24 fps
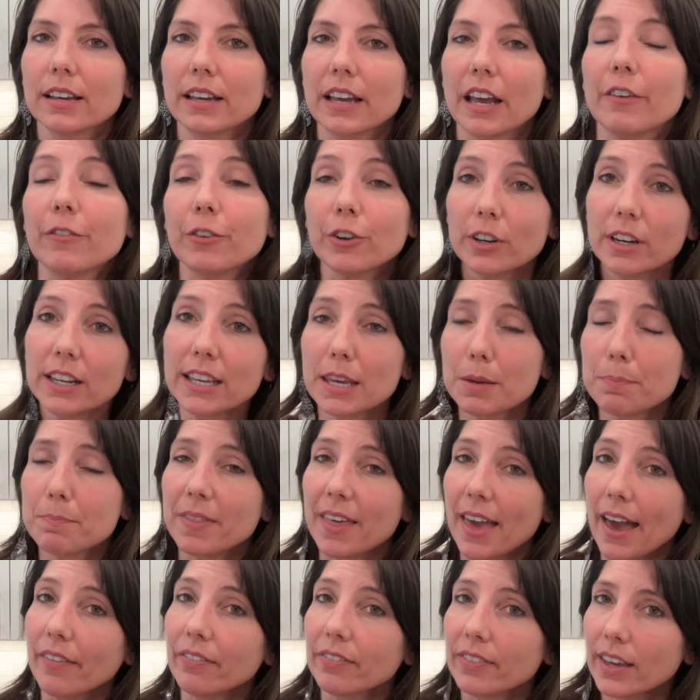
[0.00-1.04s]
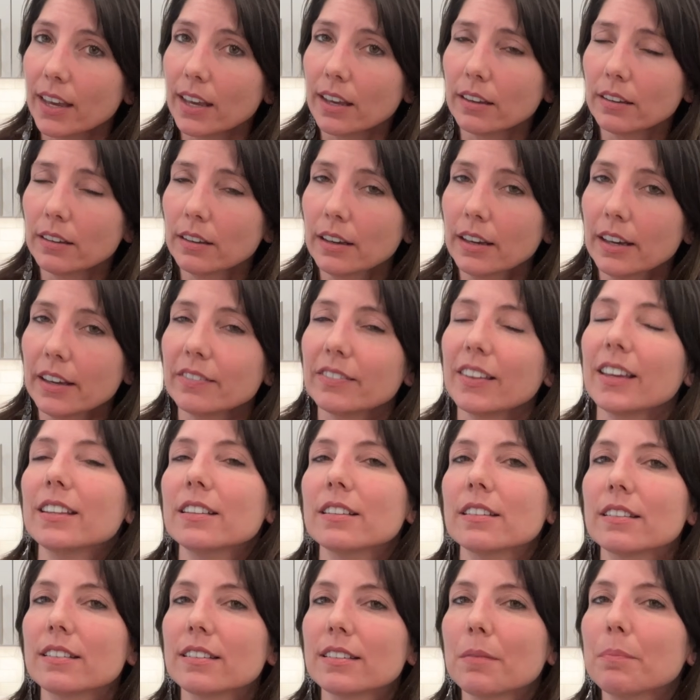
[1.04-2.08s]
If you're gonna keep that thing, then
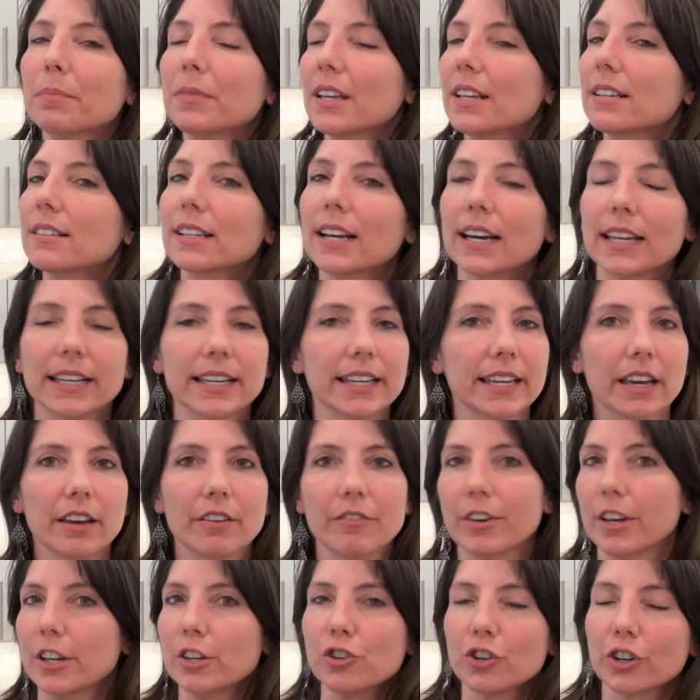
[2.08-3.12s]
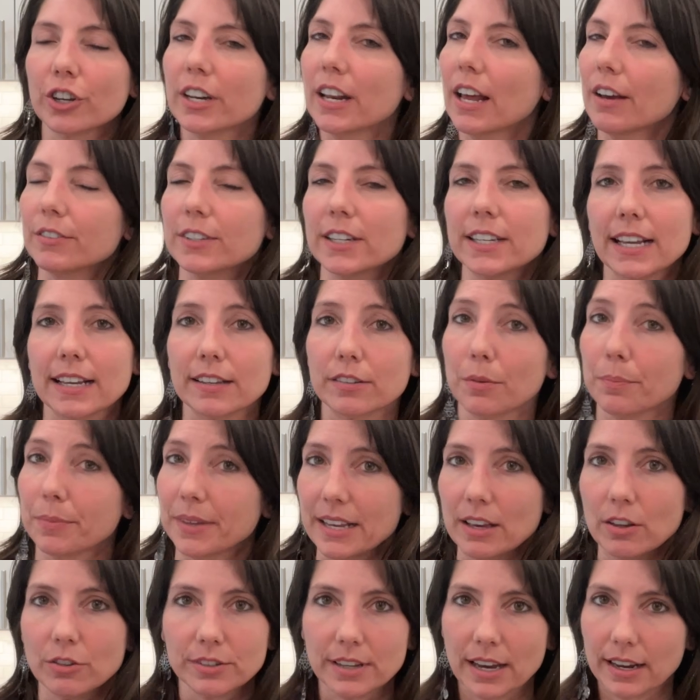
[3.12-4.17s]
something's gotta give and you're gonna have to take something
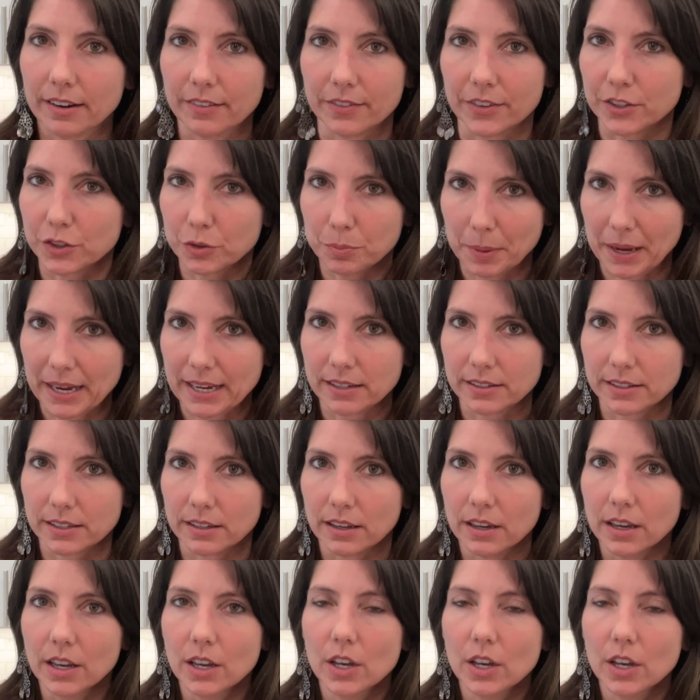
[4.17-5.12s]
else out of the space.